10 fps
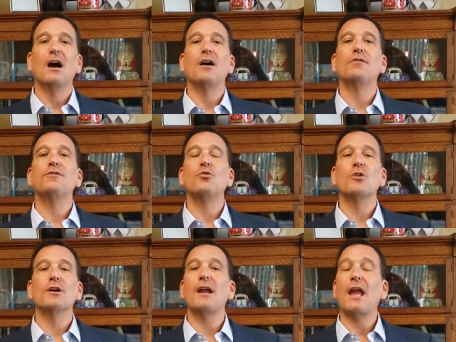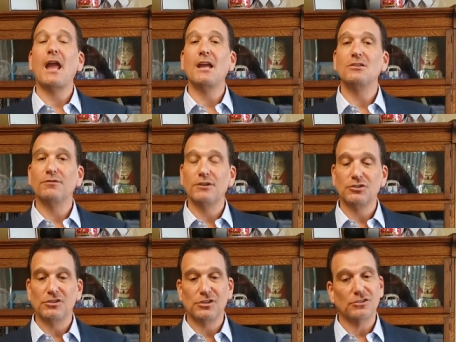for a
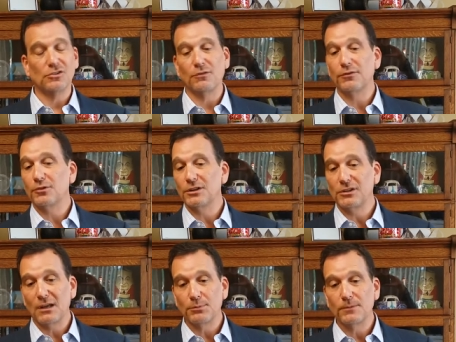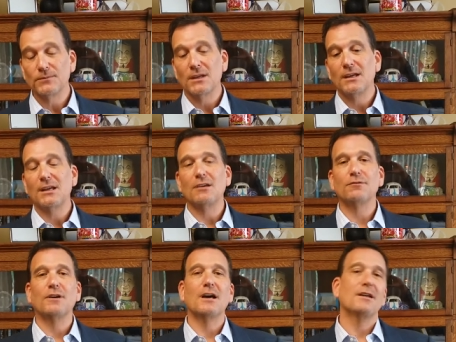deficiency. So for example,
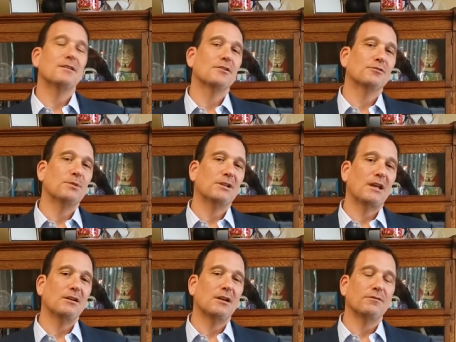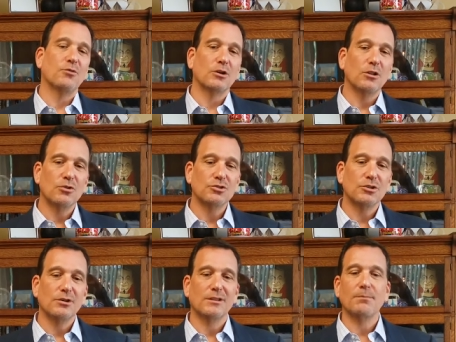if there's been a
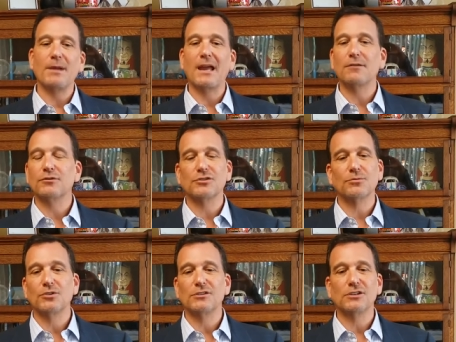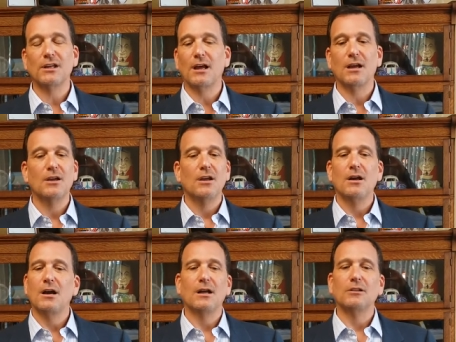foreclosure and the bank for some reason
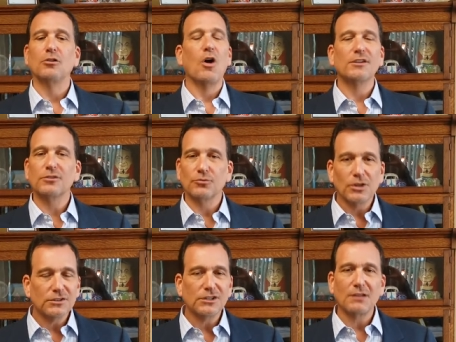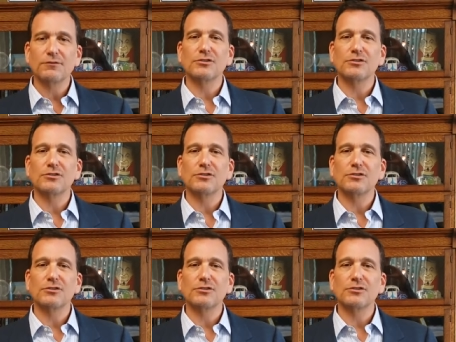lost the real estate for